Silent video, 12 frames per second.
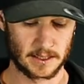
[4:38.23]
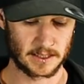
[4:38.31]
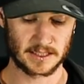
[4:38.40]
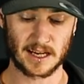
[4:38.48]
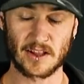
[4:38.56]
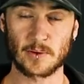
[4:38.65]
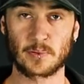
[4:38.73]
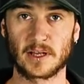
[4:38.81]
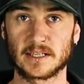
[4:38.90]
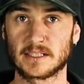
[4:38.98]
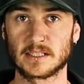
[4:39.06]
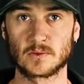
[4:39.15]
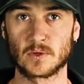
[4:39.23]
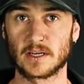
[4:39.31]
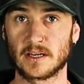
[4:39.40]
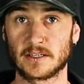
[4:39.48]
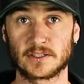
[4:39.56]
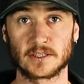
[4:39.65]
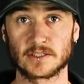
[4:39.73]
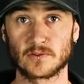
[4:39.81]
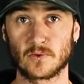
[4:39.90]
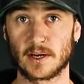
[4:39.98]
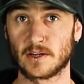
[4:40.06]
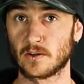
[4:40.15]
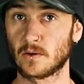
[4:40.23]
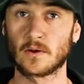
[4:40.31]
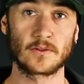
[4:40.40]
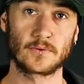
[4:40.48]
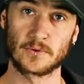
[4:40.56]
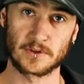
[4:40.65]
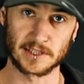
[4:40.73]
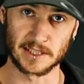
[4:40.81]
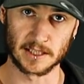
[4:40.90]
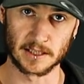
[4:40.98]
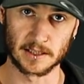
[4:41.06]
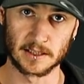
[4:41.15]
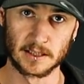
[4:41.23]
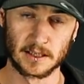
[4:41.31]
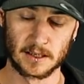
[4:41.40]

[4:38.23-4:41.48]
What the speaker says: There's other places where it doesn't rain a lot through the year.